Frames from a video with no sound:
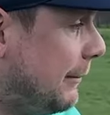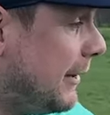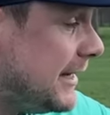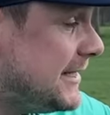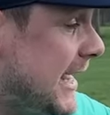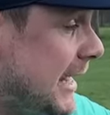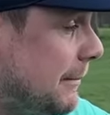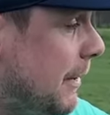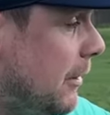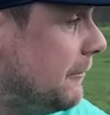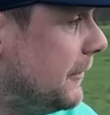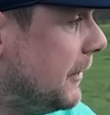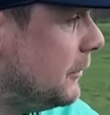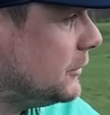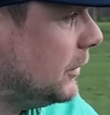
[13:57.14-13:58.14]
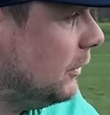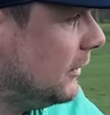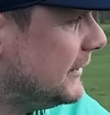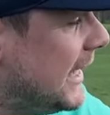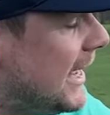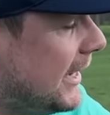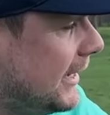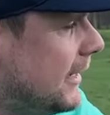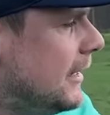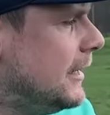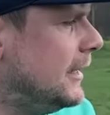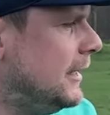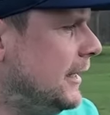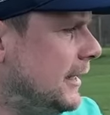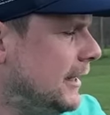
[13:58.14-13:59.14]
I'm going to take both of those all day,
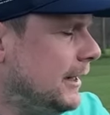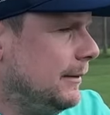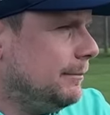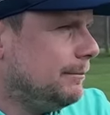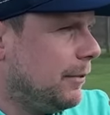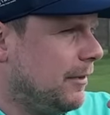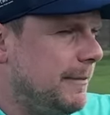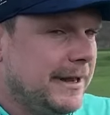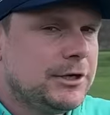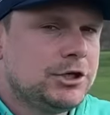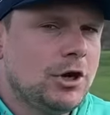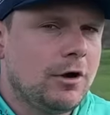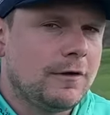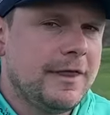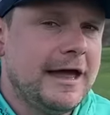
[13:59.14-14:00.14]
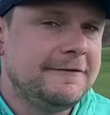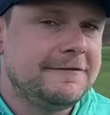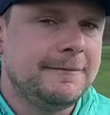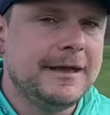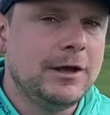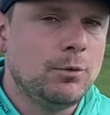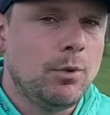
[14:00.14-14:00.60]
but the big shock there for me